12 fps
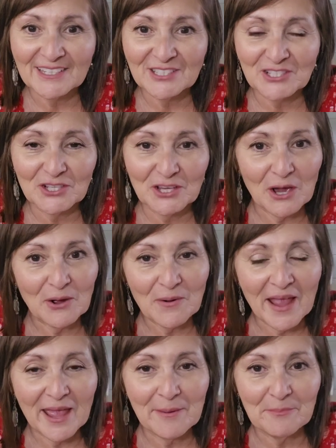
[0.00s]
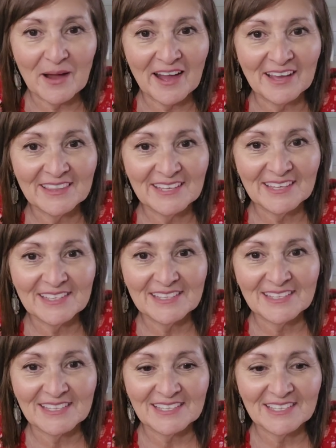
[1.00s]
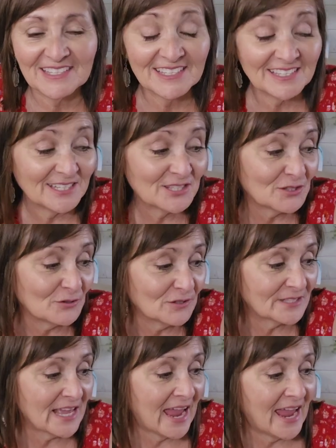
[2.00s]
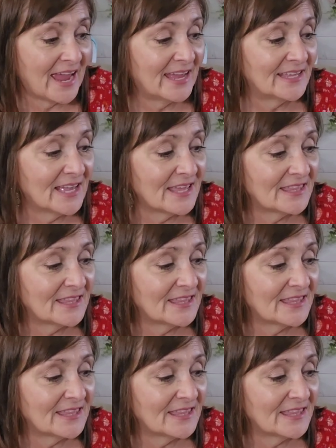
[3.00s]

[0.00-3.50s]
to go and buy these stencils and